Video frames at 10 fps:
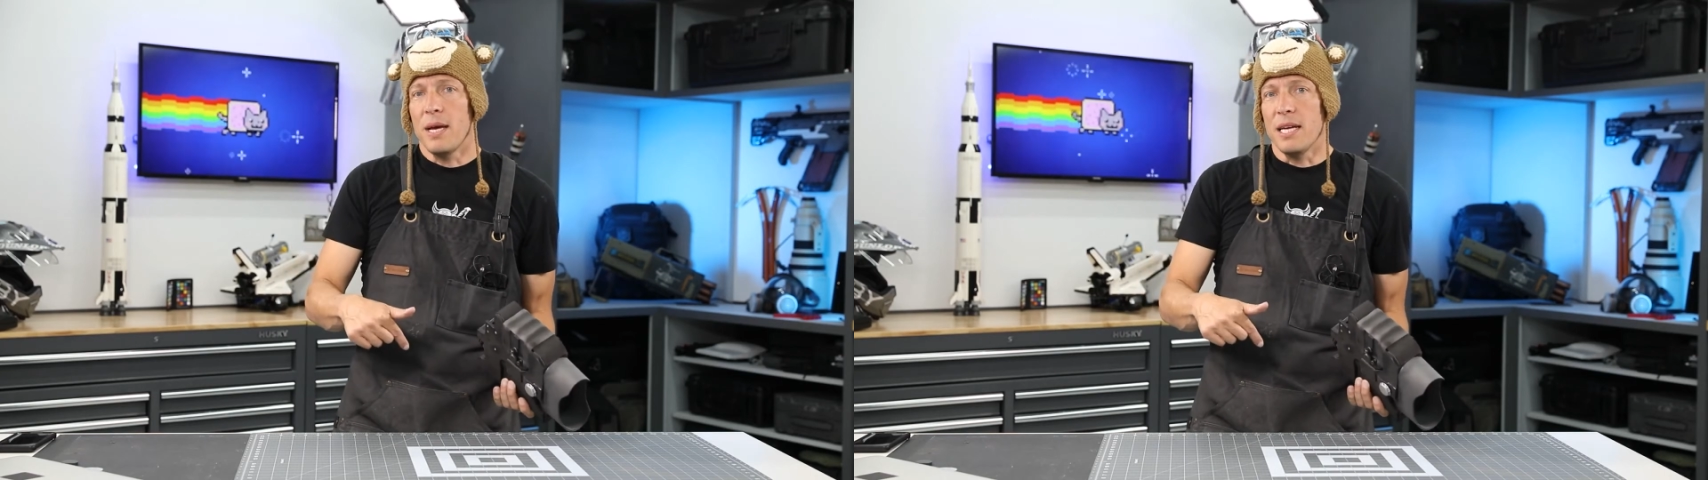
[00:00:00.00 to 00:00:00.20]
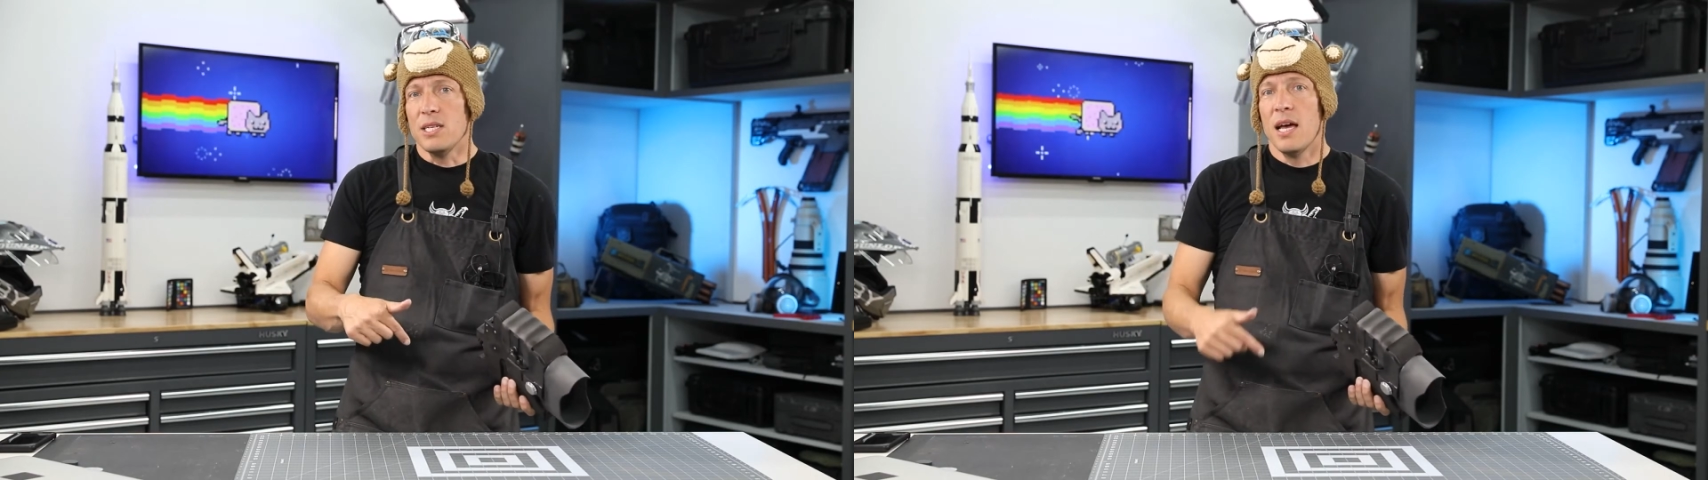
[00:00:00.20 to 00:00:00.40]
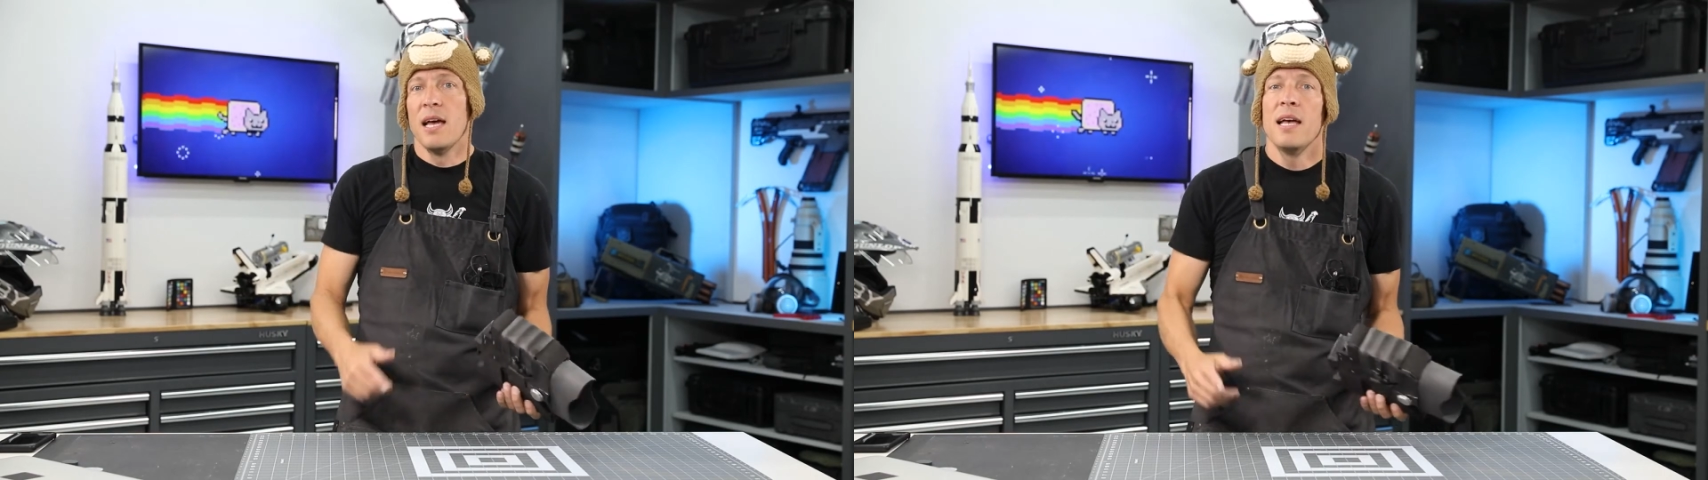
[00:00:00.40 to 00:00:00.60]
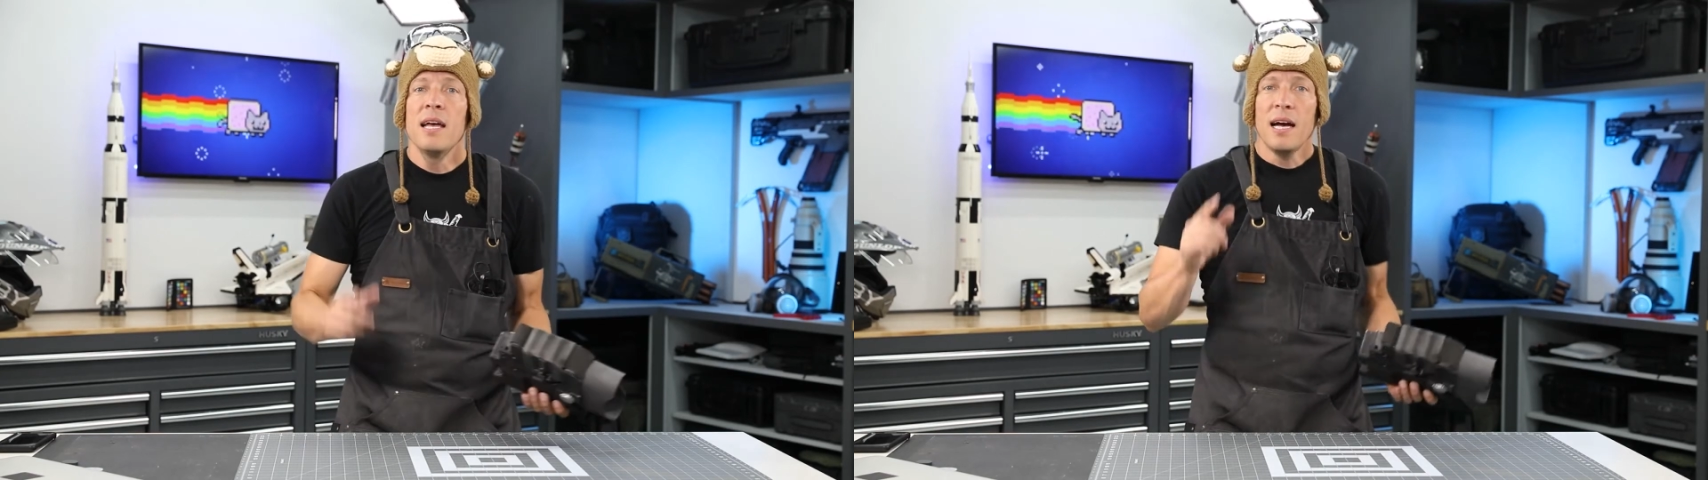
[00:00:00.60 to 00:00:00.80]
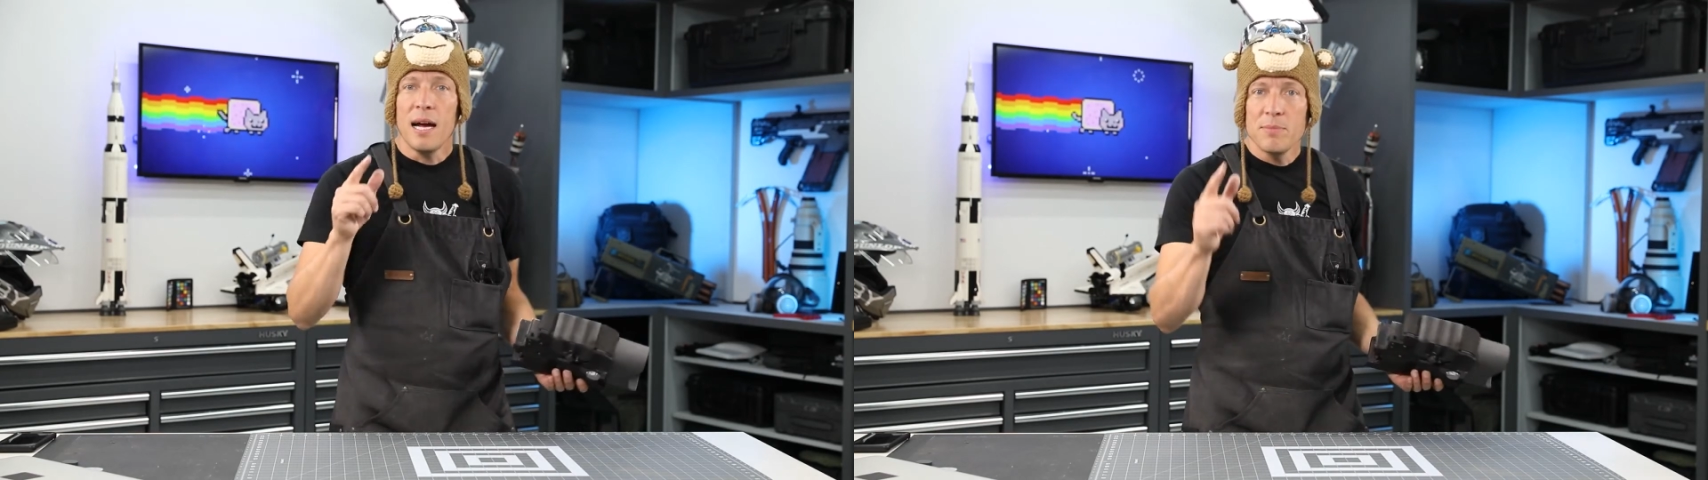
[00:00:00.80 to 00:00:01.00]
page.
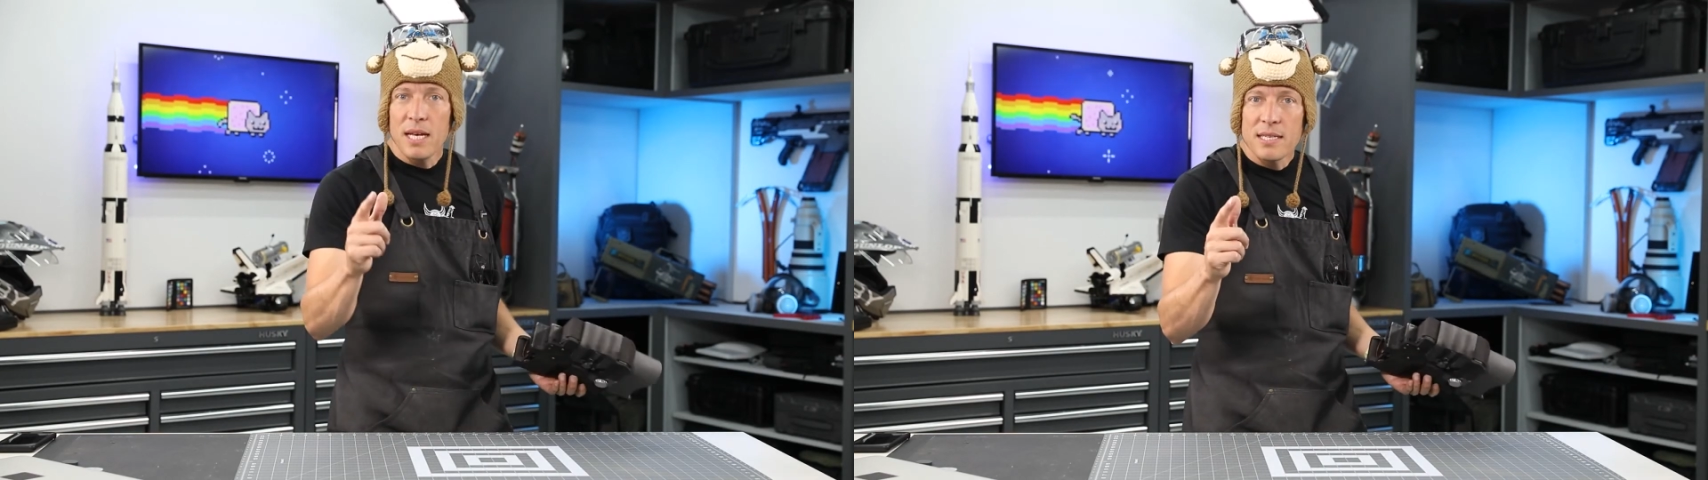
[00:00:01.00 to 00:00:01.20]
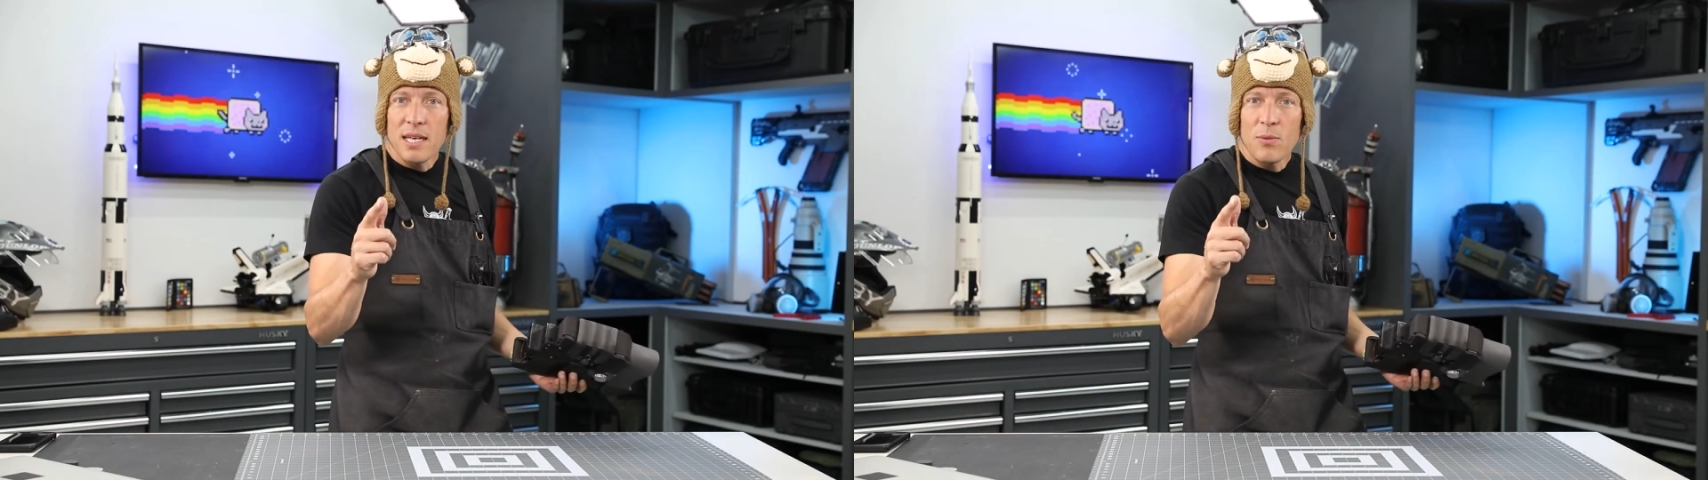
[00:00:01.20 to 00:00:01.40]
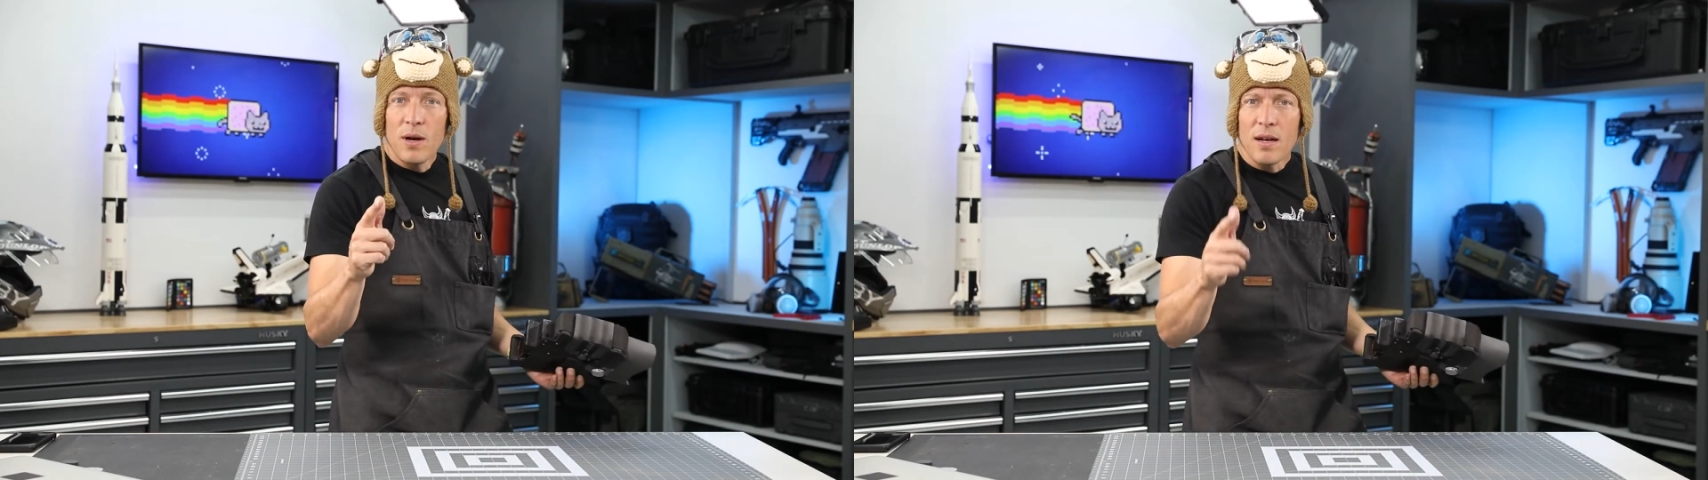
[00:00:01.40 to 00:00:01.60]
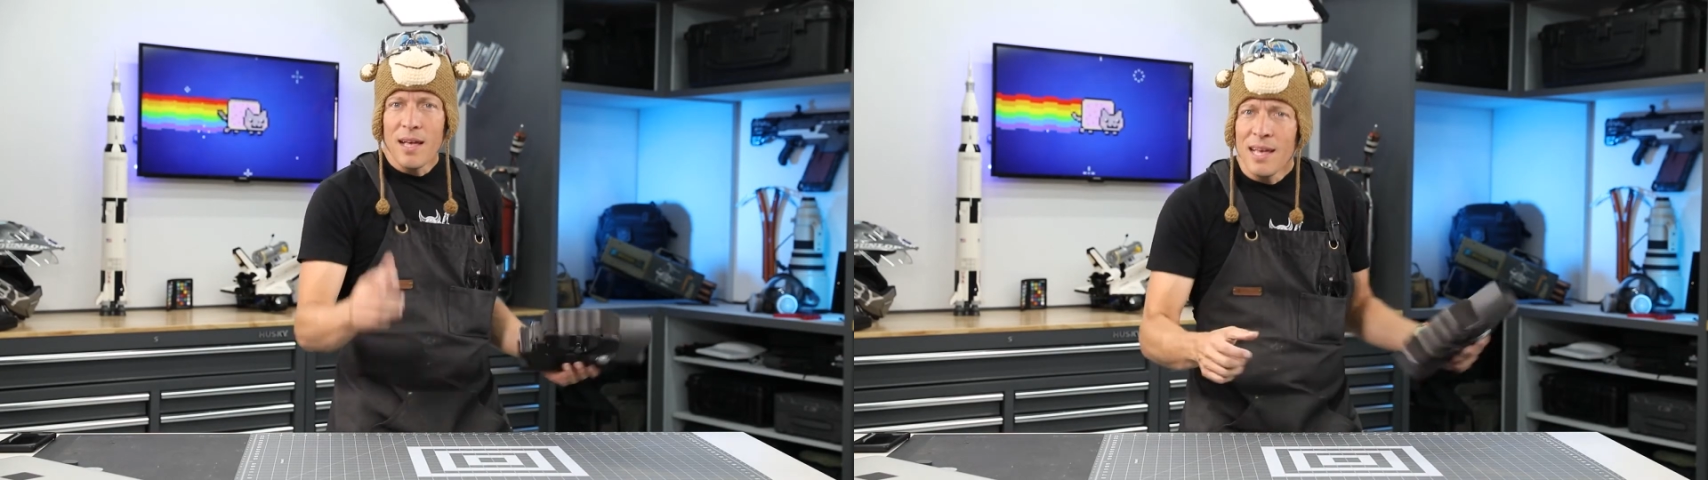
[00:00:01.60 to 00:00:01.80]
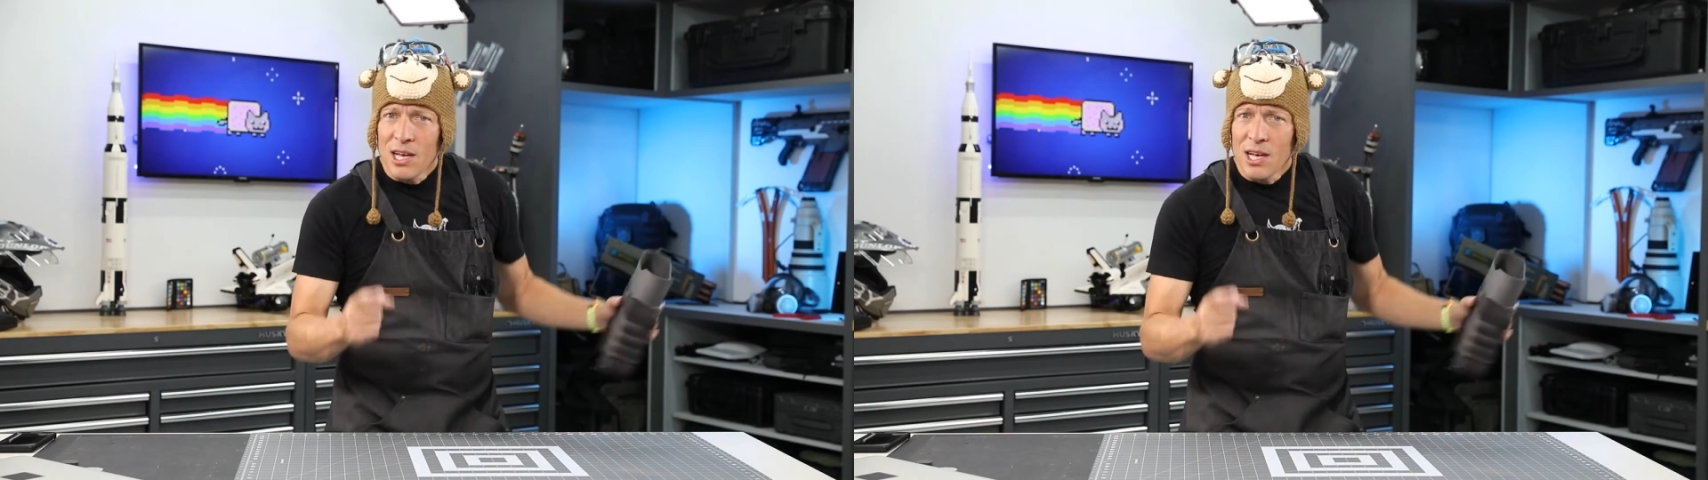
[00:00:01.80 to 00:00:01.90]
I'm Zach Sedewong.